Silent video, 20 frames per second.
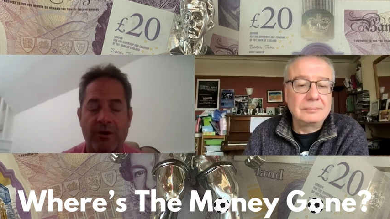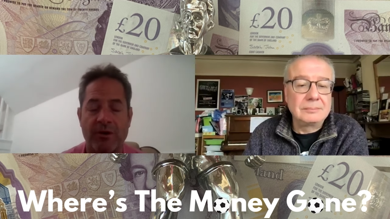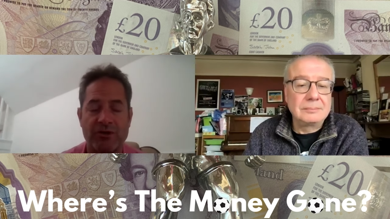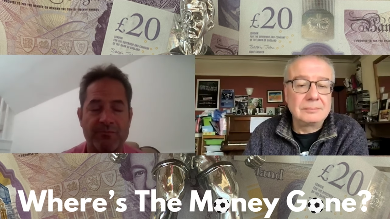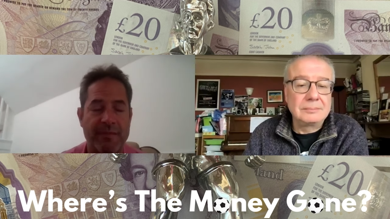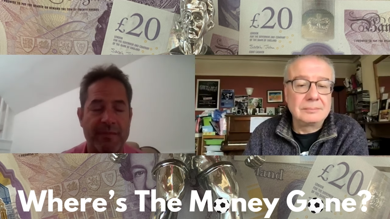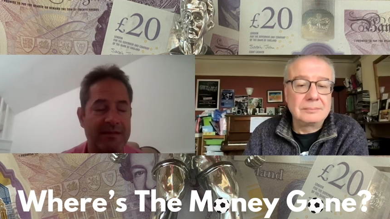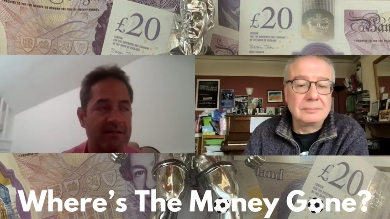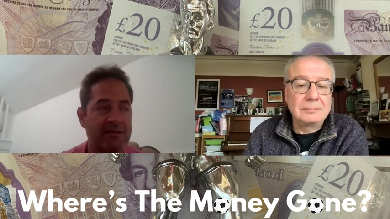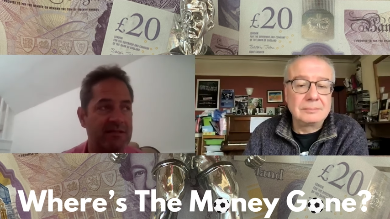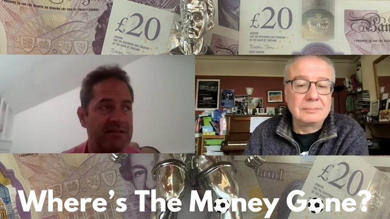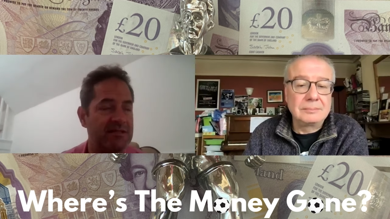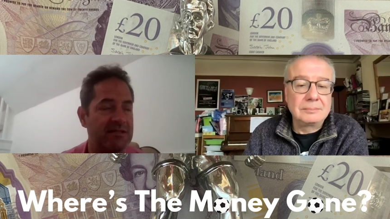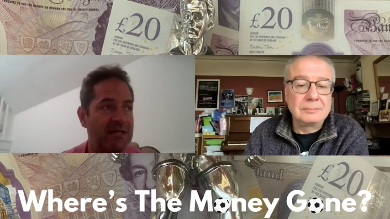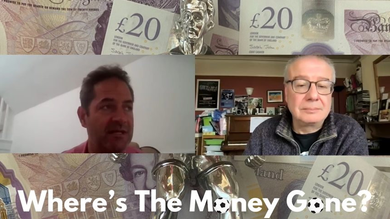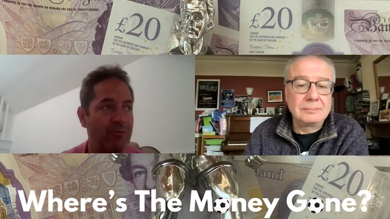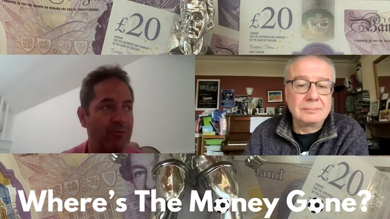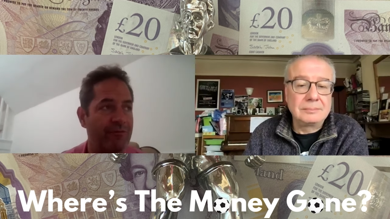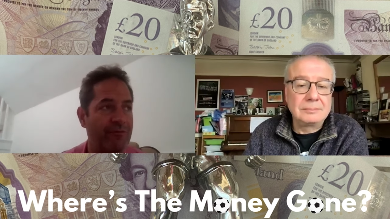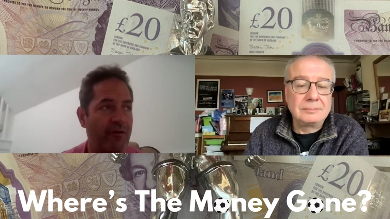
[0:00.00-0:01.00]
Speaker 1: which Man
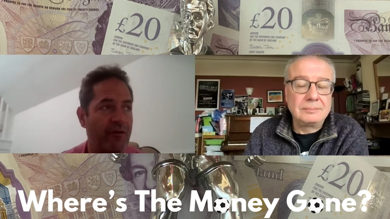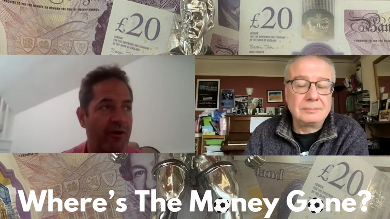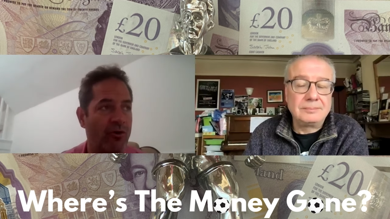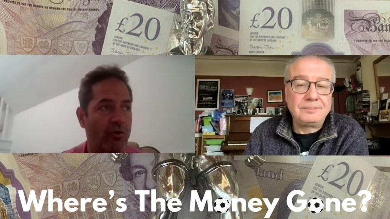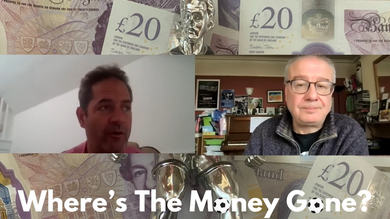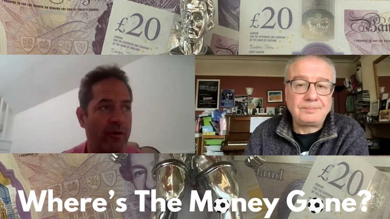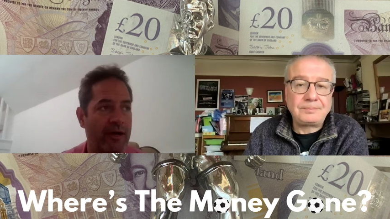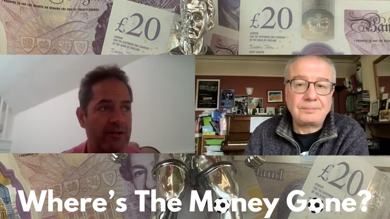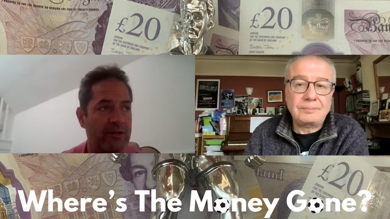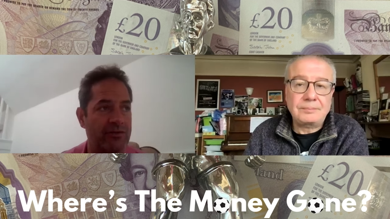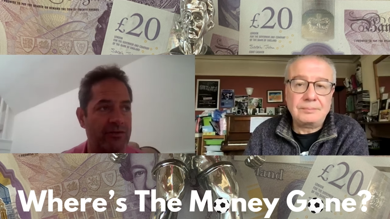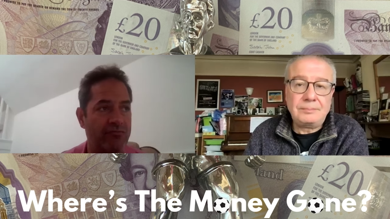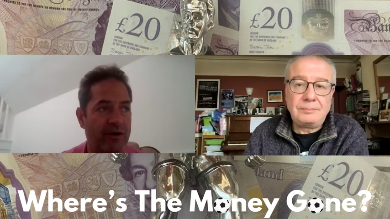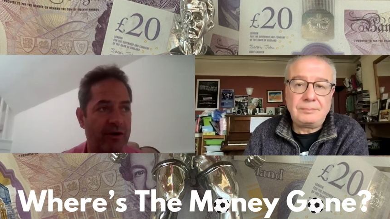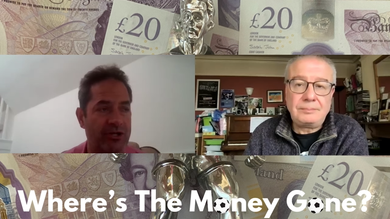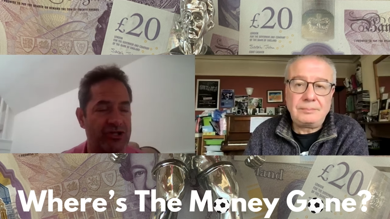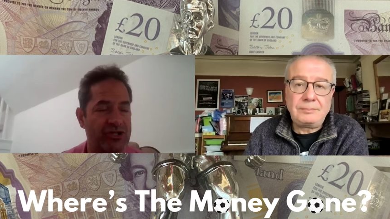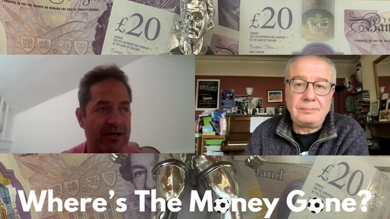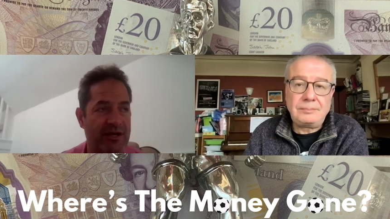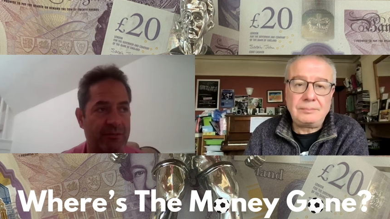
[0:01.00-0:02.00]
City were very quick to
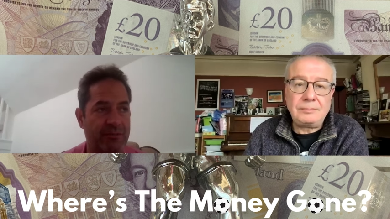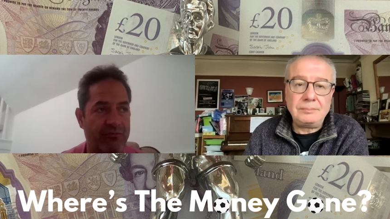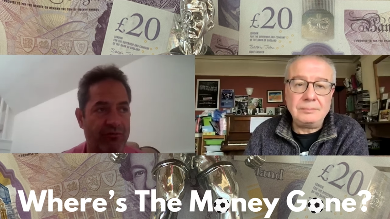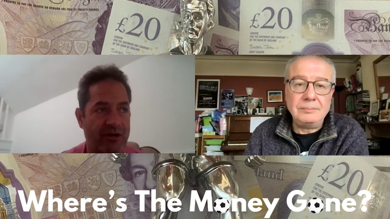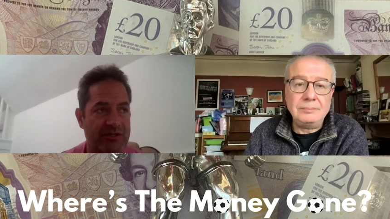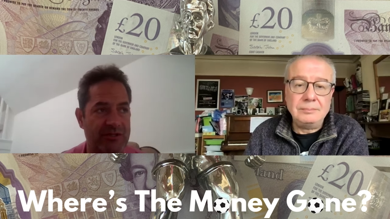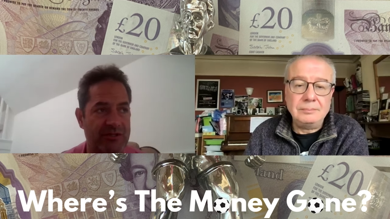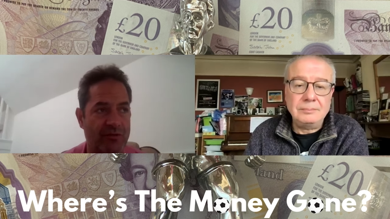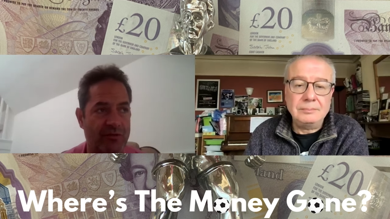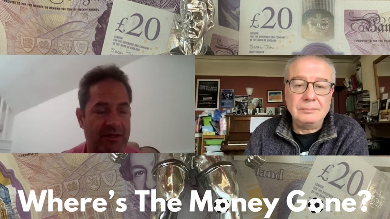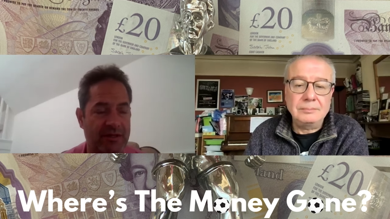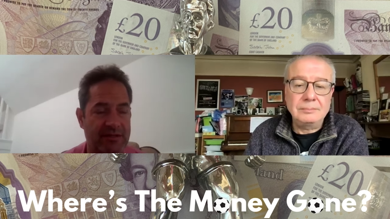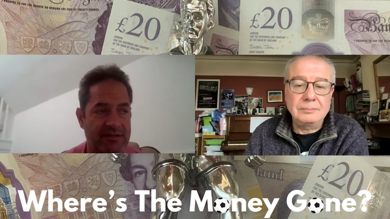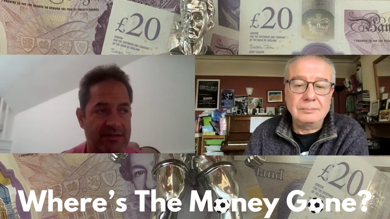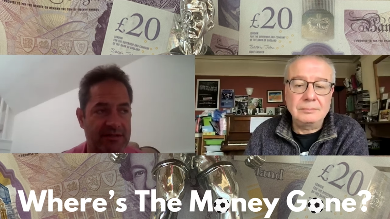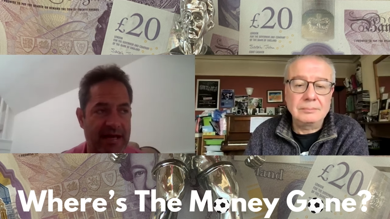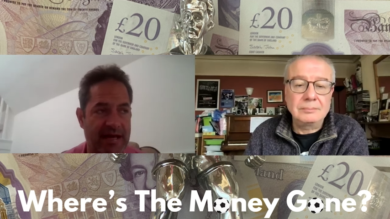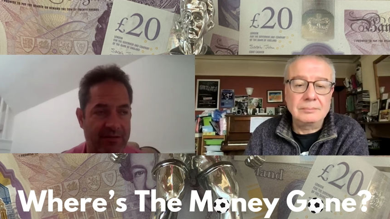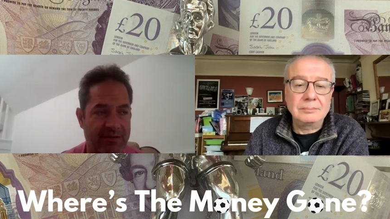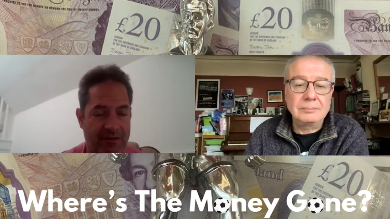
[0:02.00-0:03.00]
rush out a press
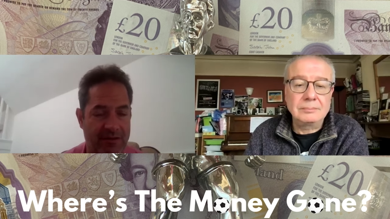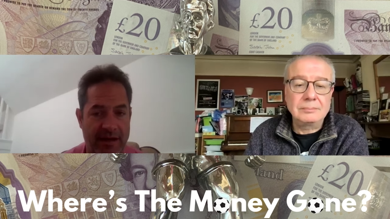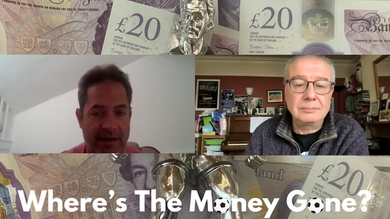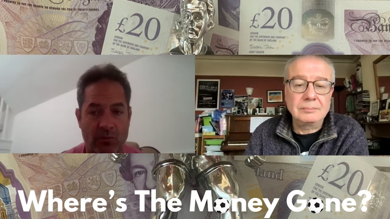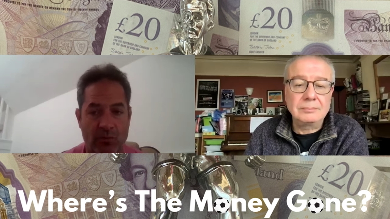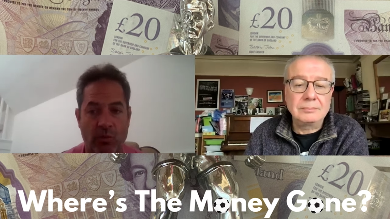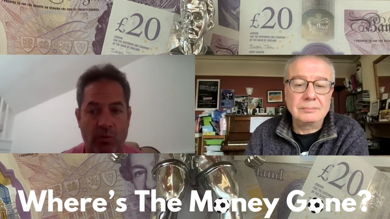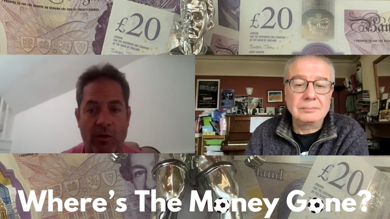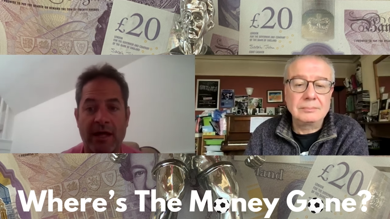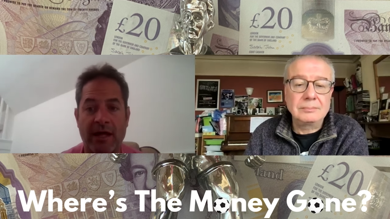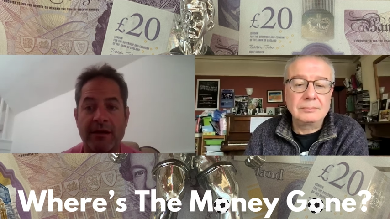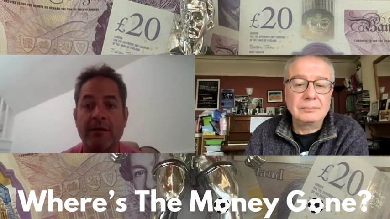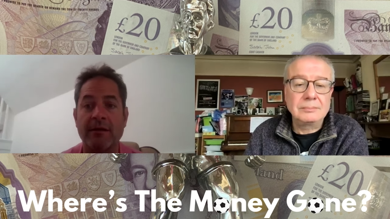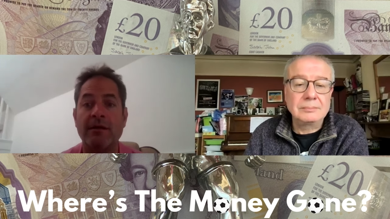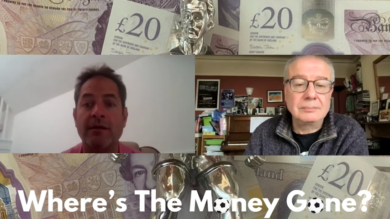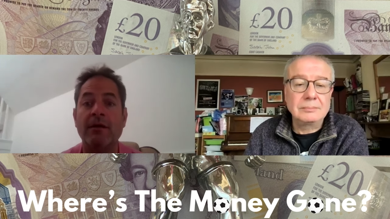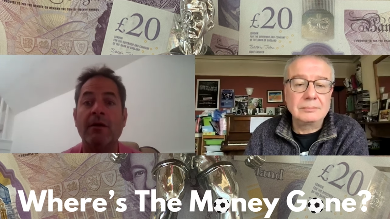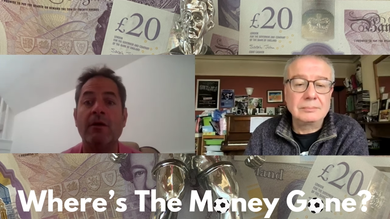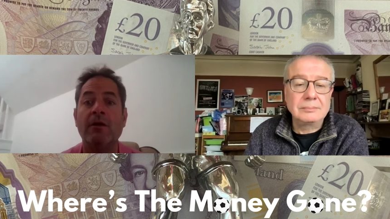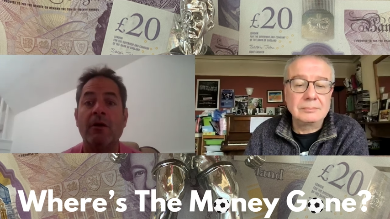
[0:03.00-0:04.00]
release saying that they had won,
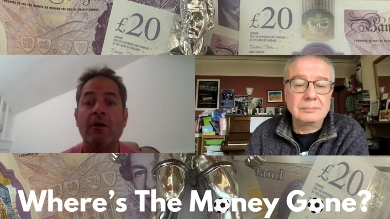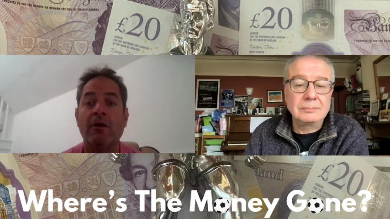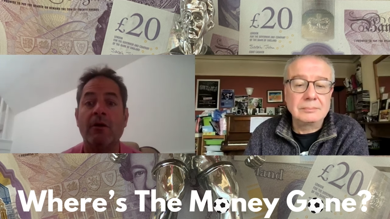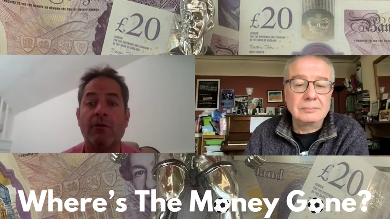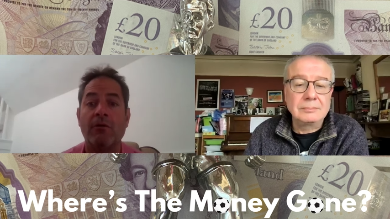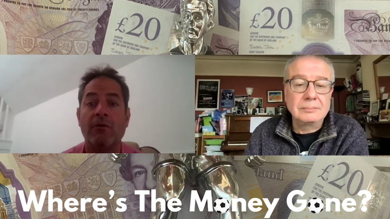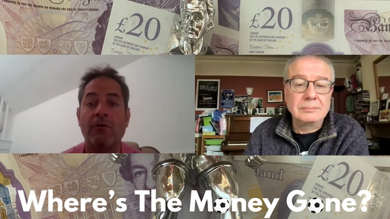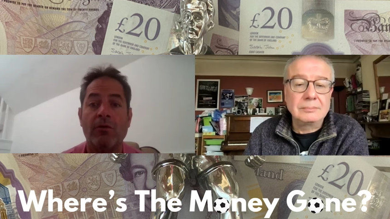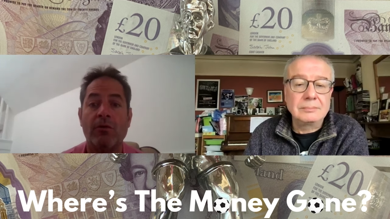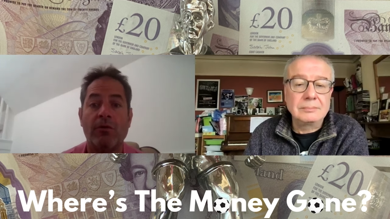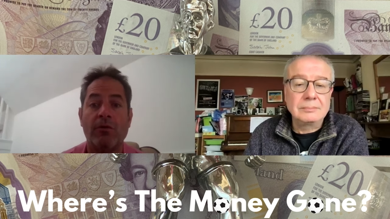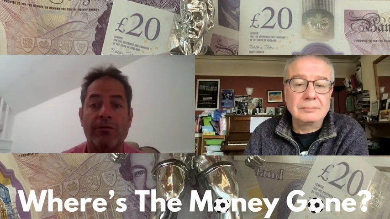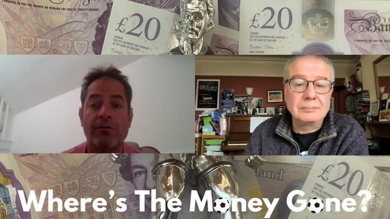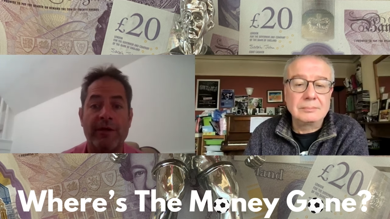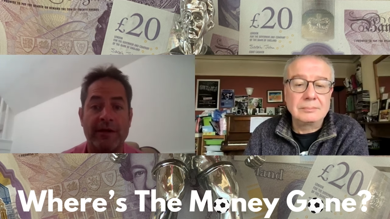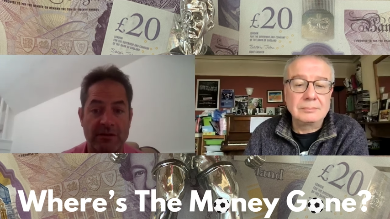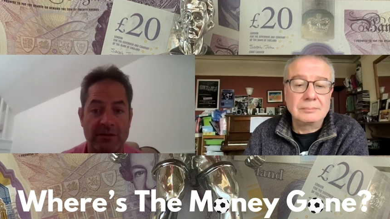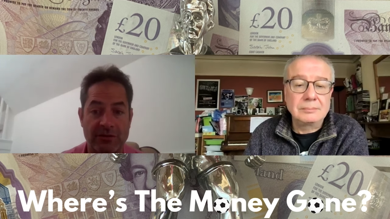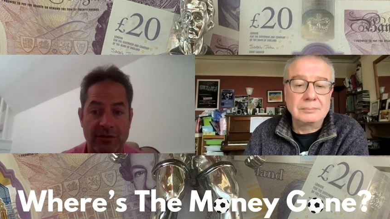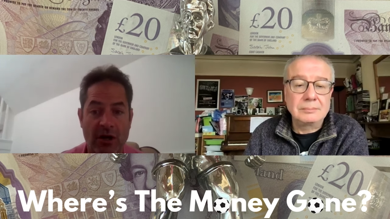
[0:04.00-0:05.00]

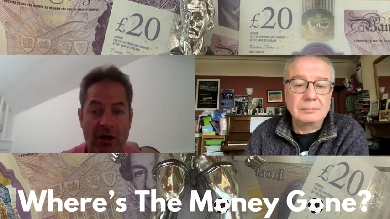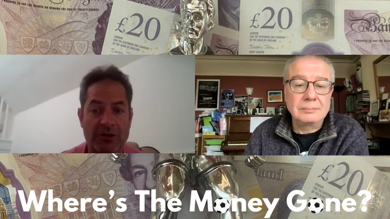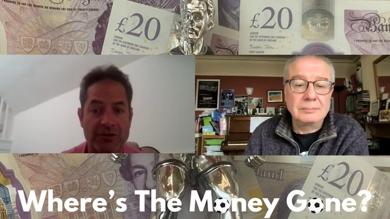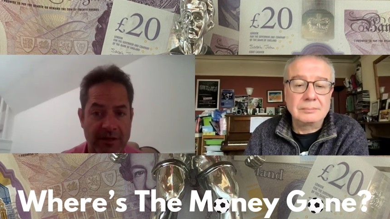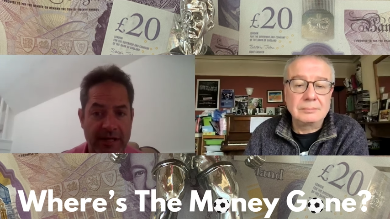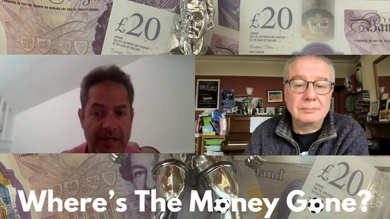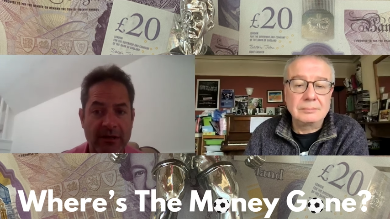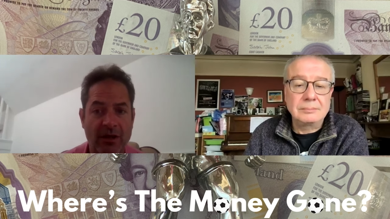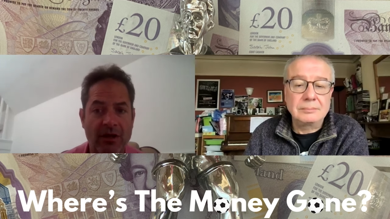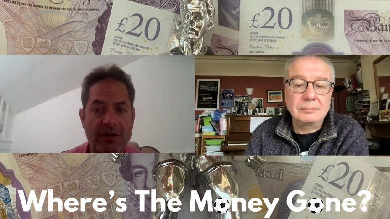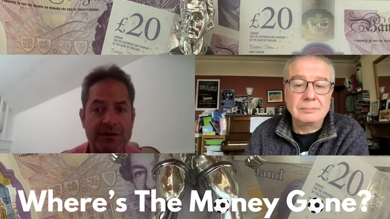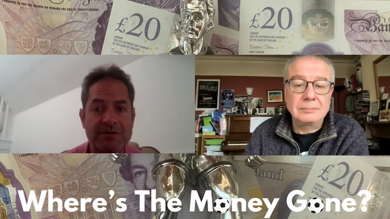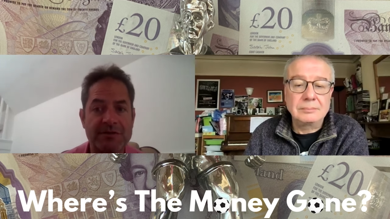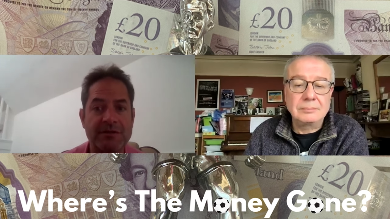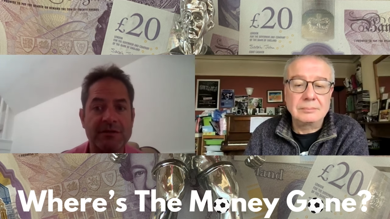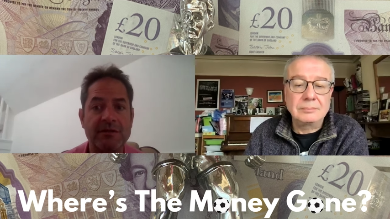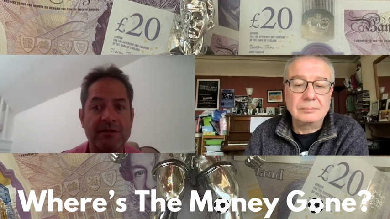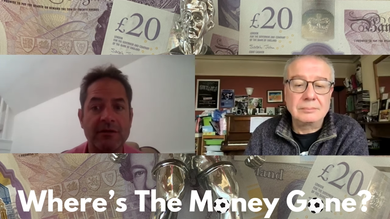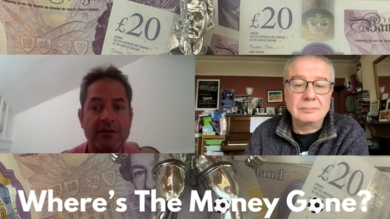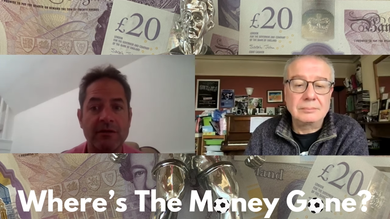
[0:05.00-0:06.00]
they did not, they
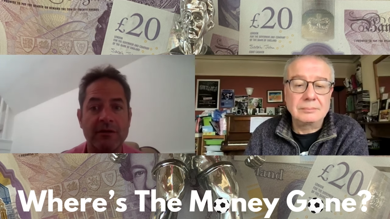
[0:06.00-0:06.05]
lost.